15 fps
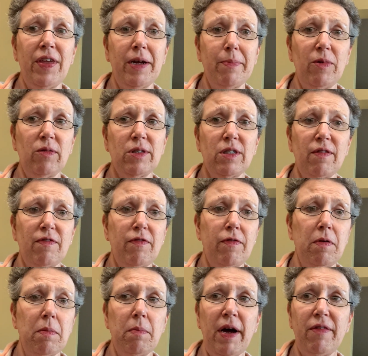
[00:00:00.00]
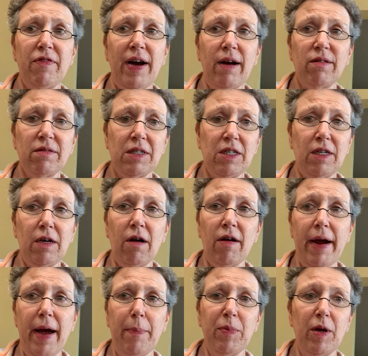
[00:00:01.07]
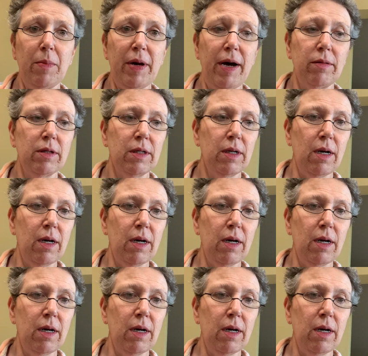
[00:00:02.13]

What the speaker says: most of my faculty are happy about.